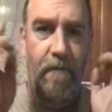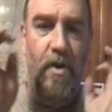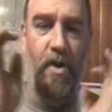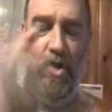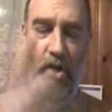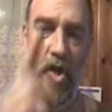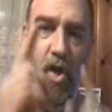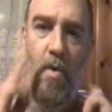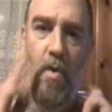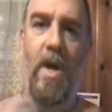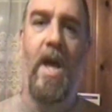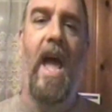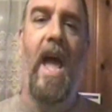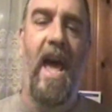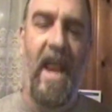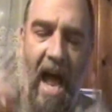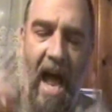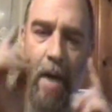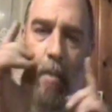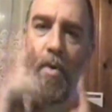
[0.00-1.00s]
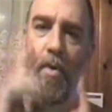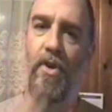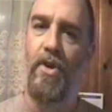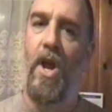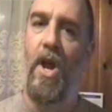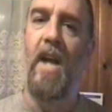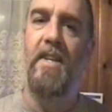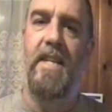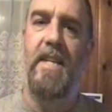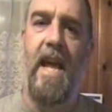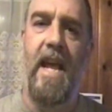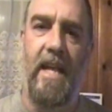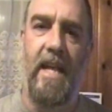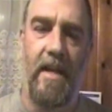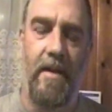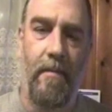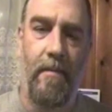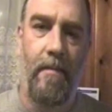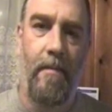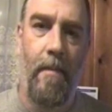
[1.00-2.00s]
for you, and I would not take it.
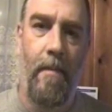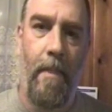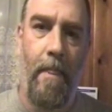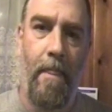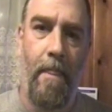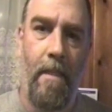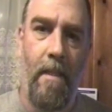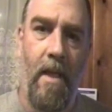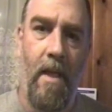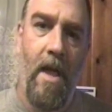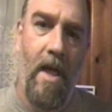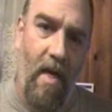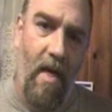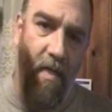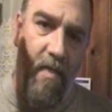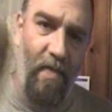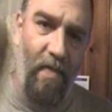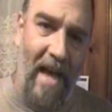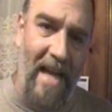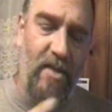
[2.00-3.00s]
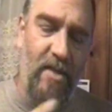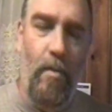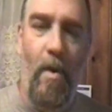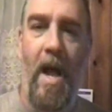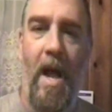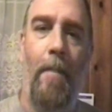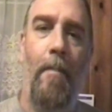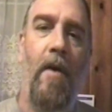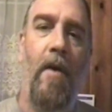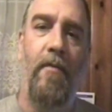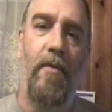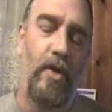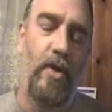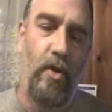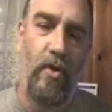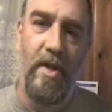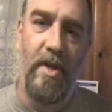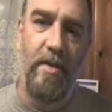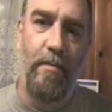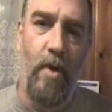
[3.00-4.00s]
That's why I'm offering you
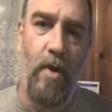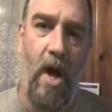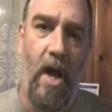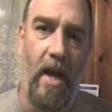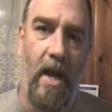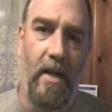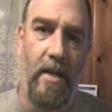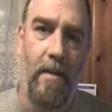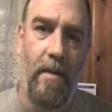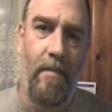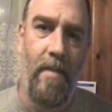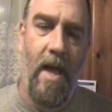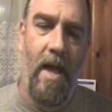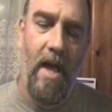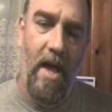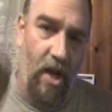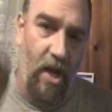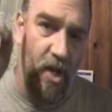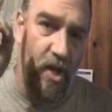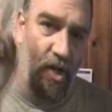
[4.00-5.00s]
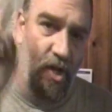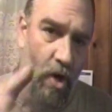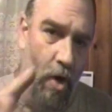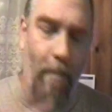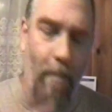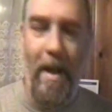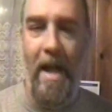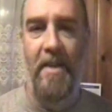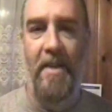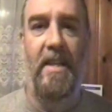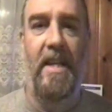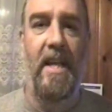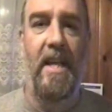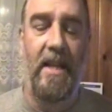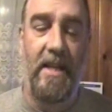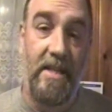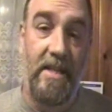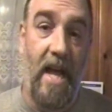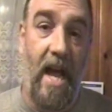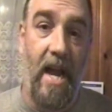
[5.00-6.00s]
this product. You're about to get
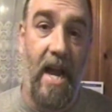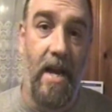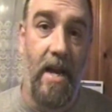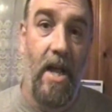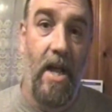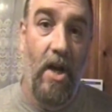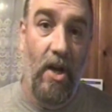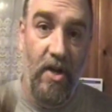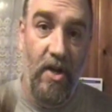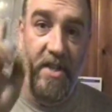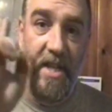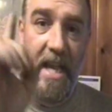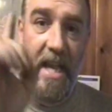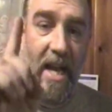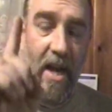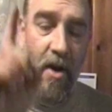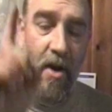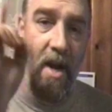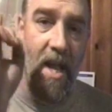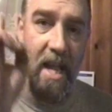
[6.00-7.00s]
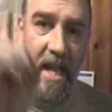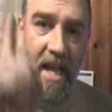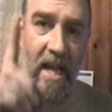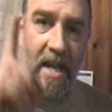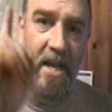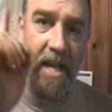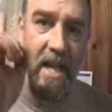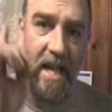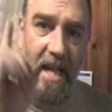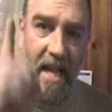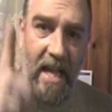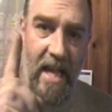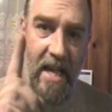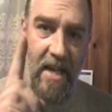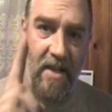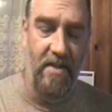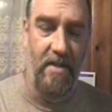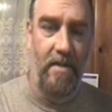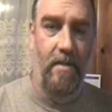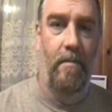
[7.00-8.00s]
excited, because here it
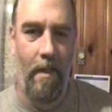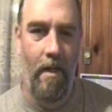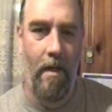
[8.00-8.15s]
is.